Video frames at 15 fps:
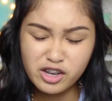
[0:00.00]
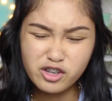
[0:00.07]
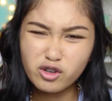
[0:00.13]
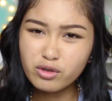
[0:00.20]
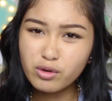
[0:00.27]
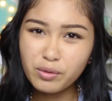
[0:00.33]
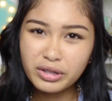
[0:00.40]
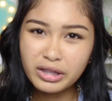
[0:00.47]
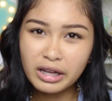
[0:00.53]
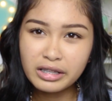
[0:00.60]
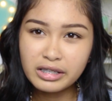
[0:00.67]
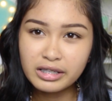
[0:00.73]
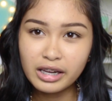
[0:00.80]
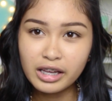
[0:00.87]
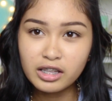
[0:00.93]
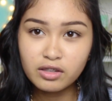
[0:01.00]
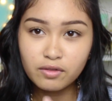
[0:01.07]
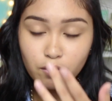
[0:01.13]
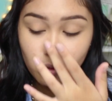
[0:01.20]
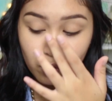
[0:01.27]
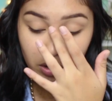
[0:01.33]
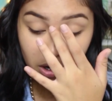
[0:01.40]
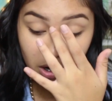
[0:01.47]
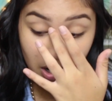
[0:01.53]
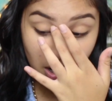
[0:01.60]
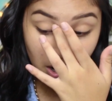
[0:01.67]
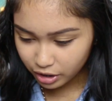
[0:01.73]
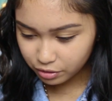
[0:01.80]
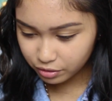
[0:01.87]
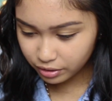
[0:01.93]
Don't know what that stands for.
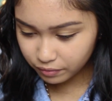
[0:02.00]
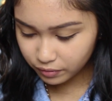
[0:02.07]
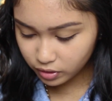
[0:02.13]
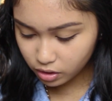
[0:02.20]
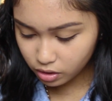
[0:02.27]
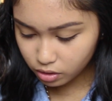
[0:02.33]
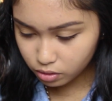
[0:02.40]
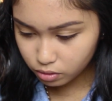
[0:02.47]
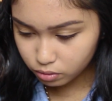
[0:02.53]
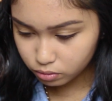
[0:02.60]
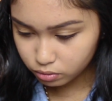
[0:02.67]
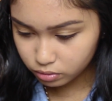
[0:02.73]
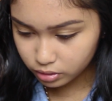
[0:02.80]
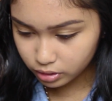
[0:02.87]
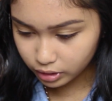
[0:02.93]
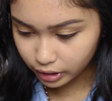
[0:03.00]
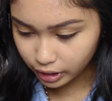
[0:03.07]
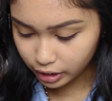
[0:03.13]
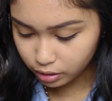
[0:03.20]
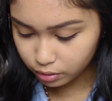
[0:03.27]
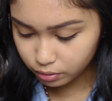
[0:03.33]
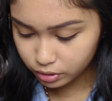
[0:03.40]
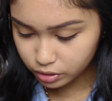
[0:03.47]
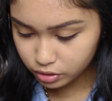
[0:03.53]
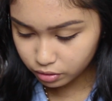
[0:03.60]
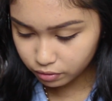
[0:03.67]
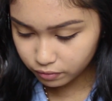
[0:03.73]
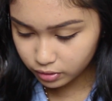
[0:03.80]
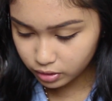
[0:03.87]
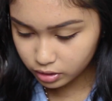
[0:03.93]
I don't even know the language
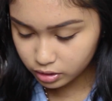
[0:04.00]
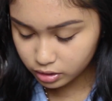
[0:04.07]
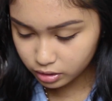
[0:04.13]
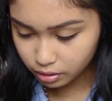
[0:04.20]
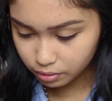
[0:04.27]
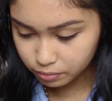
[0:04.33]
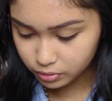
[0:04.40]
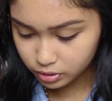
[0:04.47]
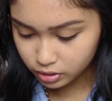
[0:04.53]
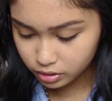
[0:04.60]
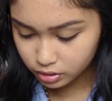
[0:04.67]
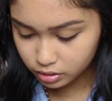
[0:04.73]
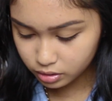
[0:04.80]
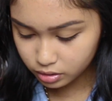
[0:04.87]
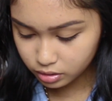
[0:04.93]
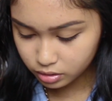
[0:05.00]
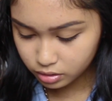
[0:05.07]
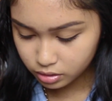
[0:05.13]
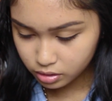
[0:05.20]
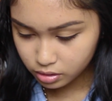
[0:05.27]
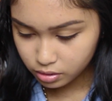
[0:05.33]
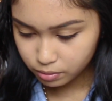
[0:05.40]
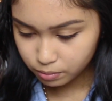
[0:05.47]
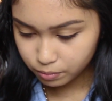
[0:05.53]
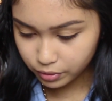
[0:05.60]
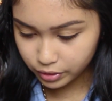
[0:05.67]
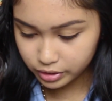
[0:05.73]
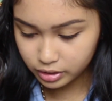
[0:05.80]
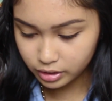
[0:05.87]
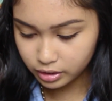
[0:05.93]
of this. I'm just
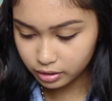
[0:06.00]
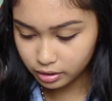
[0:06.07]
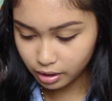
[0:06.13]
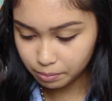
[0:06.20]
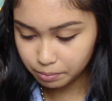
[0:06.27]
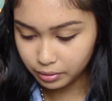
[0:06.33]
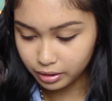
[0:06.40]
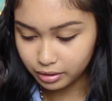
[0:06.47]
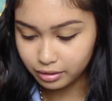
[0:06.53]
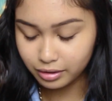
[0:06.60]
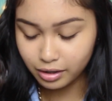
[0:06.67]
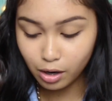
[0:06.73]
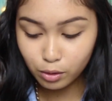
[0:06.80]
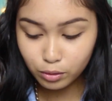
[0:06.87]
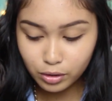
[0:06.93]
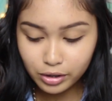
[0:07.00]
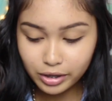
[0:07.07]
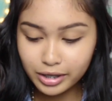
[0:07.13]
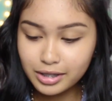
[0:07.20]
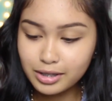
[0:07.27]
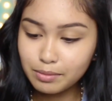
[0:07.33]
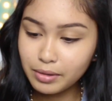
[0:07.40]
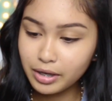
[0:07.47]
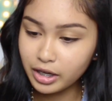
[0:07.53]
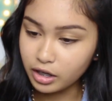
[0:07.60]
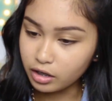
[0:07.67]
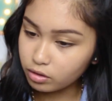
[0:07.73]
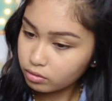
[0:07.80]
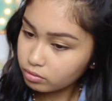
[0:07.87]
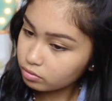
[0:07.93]
pressing that button. Oh look, it's
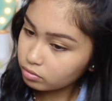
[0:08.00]
me.